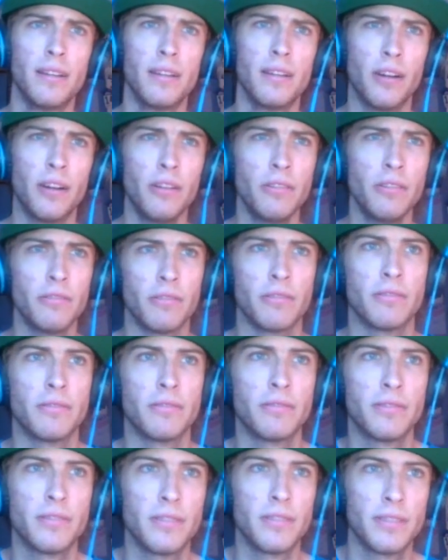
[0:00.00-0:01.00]
Oh,
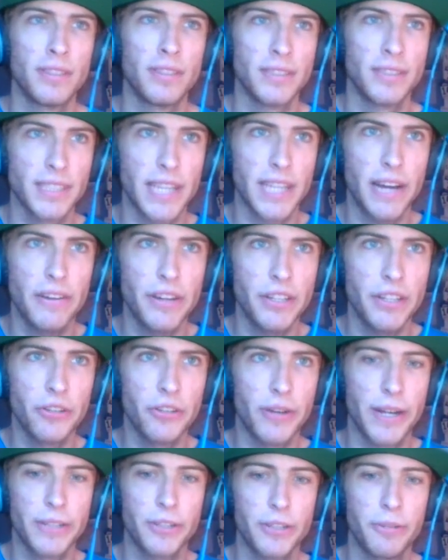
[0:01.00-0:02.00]
scouting
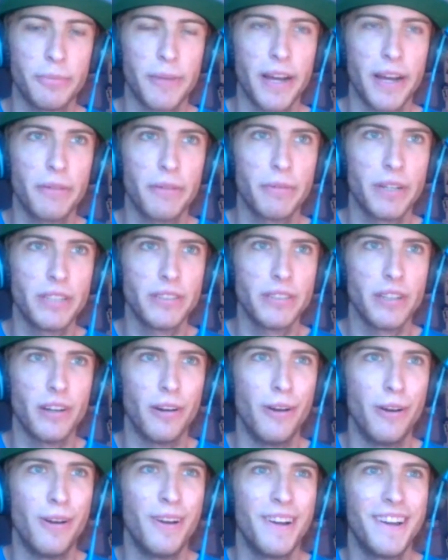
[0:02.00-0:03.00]
director Mike Rizzo.
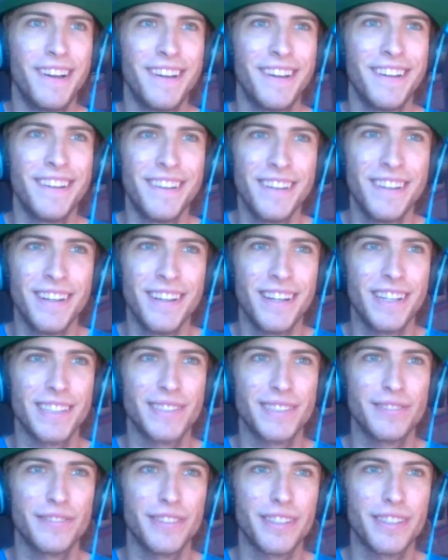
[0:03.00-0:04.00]

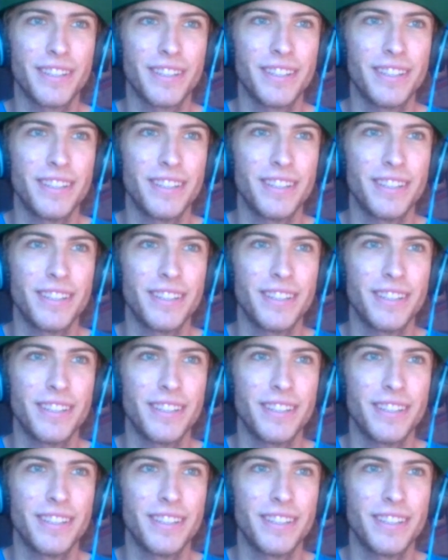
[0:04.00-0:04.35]
That's funny.